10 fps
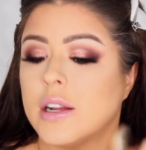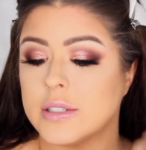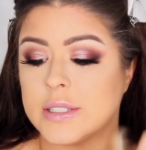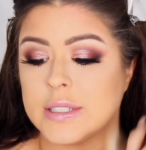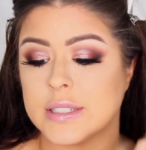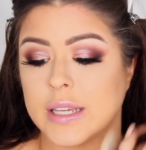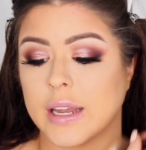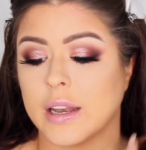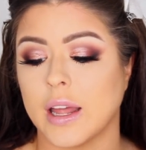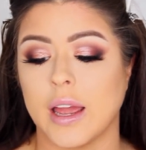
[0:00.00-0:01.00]

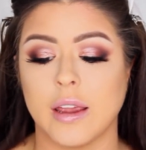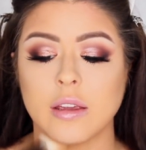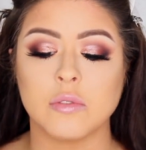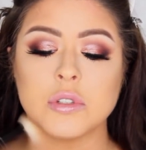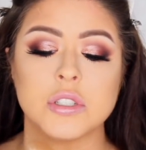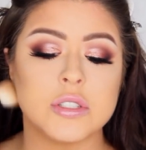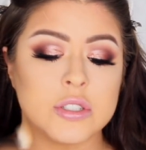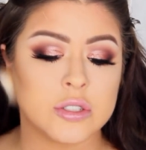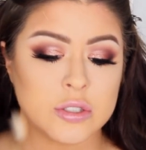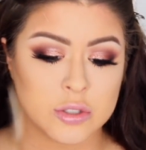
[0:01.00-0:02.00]
skin-like, which is
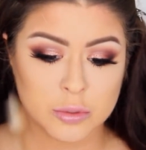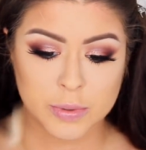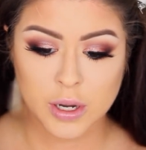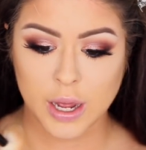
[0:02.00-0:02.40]
super